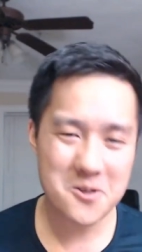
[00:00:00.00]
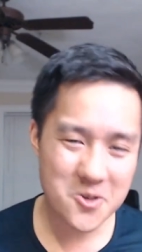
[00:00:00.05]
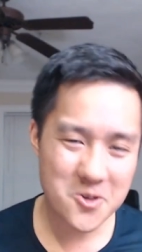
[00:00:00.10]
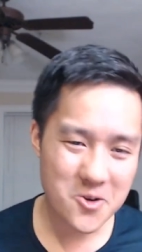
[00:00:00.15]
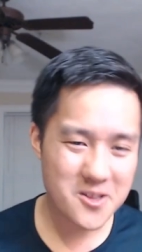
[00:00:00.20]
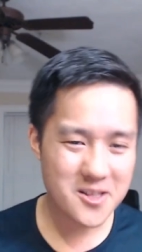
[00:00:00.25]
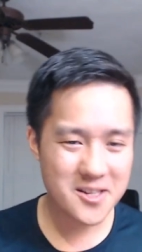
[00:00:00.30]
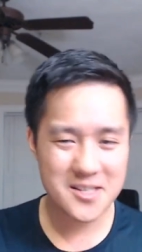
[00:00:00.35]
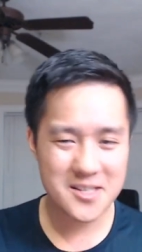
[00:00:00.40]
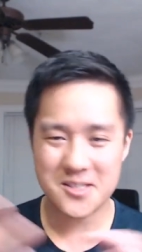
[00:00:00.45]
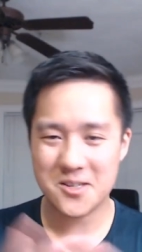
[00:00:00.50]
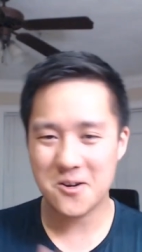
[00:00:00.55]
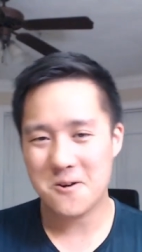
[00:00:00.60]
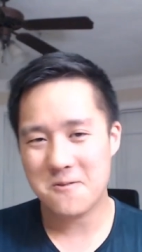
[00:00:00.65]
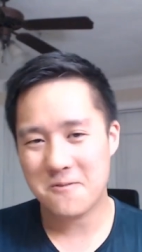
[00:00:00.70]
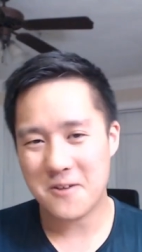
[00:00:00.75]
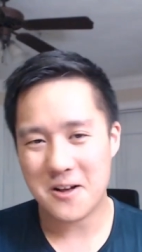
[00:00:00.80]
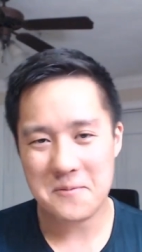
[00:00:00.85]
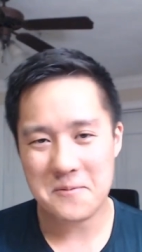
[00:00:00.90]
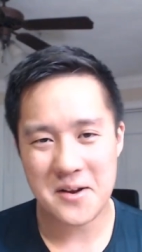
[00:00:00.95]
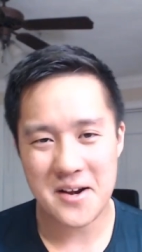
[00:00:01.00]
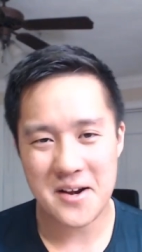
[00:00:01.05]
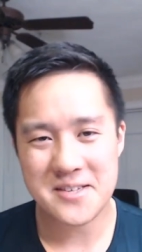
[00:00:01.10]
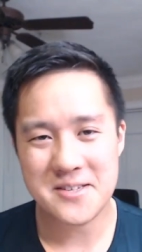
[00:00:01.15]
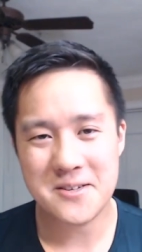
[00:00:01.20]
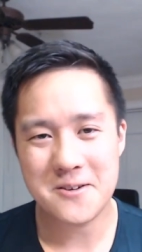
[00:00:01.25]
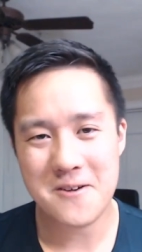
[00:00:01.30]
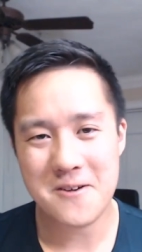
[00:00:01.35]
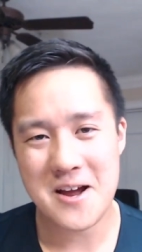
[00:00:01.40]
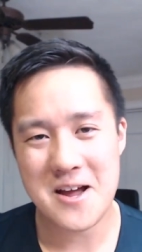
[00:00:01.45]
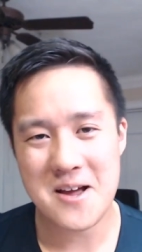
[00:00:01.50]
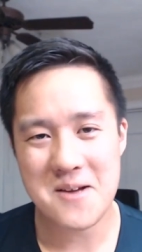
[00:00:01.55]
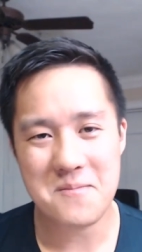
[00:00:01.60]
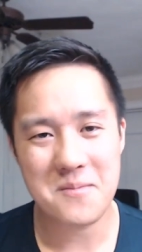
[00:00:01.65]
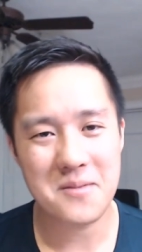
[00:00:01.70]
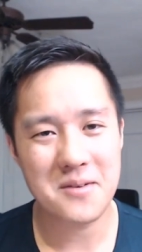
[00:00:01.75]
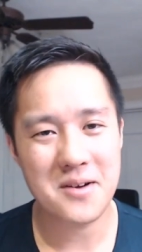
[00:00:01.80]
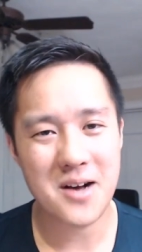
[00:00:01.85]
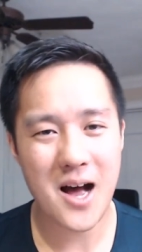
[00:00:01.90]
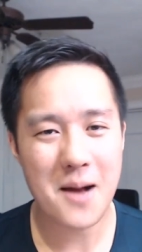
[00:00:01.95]
Join the Discord, follow me on
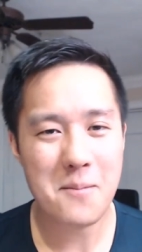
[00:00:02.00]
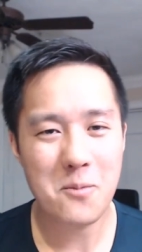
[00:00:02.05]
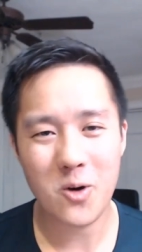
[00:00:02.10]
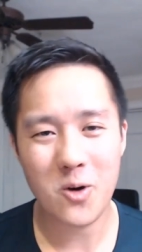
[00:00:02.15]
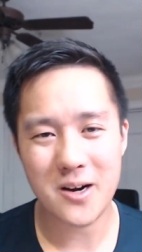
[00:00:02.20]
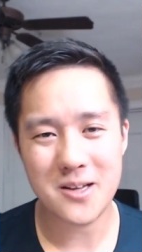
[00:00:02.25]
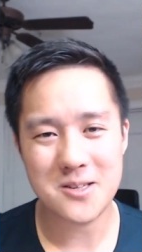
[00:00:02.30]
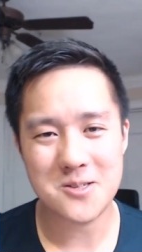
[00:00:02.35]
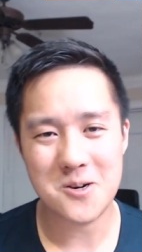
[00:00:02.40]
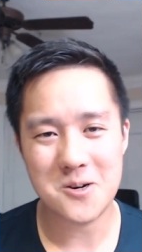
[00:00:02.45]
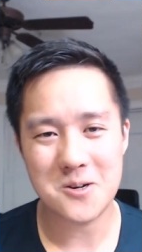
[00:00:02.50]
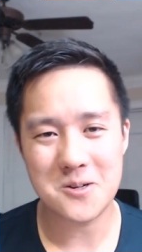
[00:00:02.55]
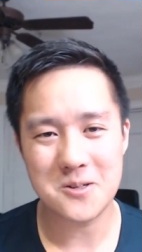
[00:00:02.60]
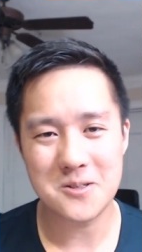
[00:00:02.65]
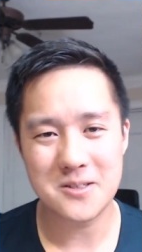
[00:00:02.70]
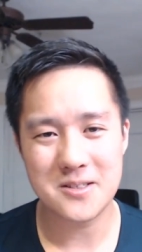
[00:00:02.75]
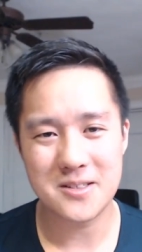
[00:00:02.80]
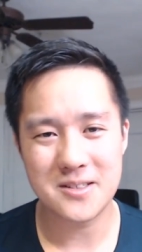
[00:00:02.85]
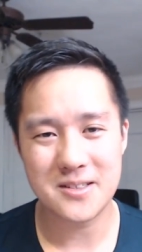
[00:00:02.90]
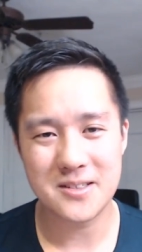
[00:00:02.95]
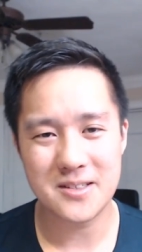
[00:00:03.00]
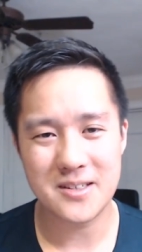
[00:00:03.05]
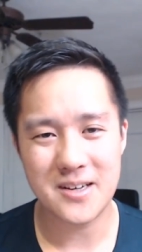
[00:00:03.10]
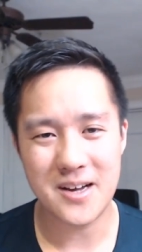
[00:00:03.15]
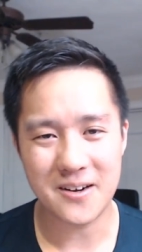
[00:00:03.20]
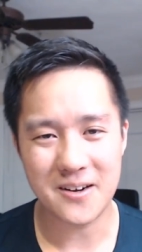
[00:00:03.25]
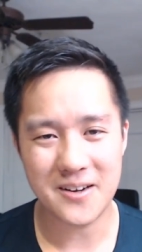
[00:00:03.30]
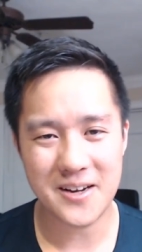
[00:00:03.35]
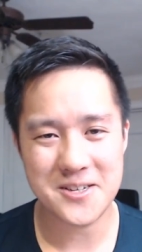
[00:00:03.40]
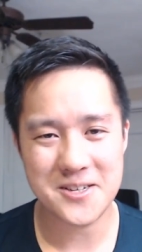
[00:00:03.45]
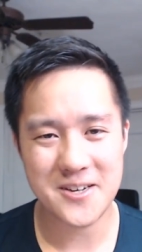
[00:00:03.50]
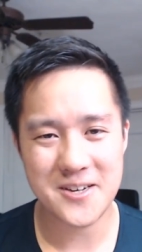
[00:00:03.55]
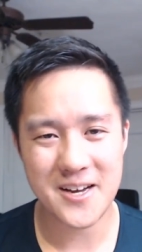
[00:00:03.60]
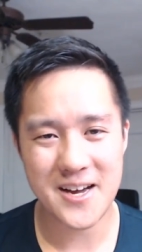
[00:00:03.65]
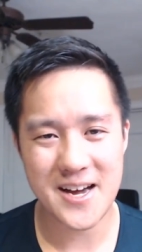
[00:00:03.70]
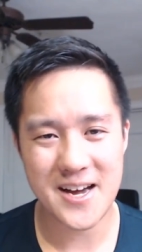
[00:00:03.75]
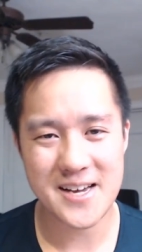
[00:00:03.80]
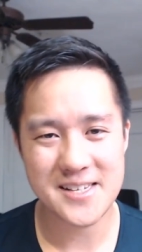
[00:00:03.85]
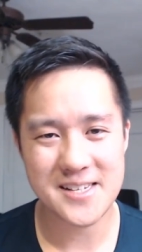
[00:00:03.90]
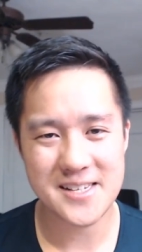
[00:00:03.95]
Instagram. I'm Moana Turtle, and I'll catch you
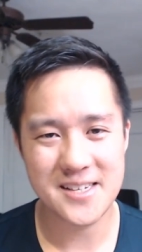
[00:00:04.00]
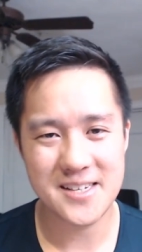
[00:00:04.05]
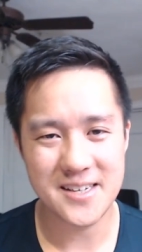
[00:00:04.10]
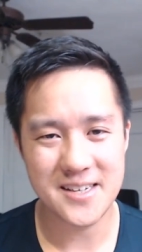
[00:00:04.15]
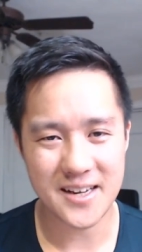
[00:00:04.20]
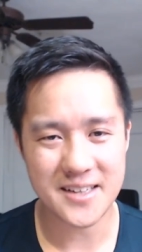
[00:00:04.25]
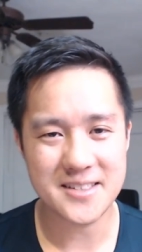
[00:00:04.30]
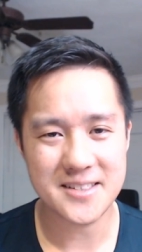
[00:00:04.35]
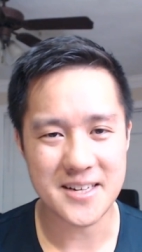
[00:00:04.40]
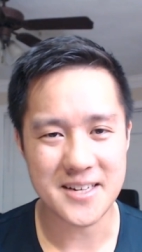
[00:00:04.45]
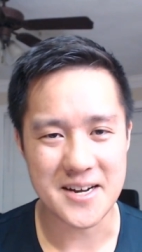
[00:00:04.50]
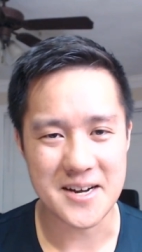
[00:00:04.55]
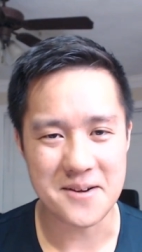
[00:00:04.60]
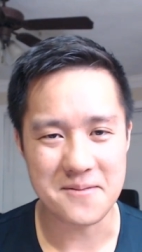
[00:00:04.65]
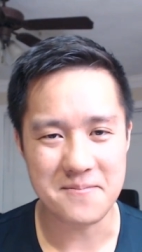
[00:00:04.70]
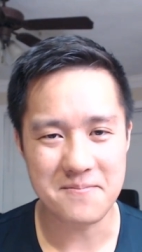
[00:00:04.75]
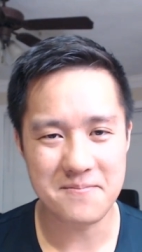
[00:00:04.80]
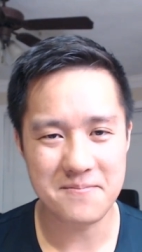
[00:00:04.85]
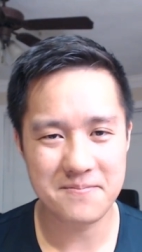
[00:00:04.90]
guys next time.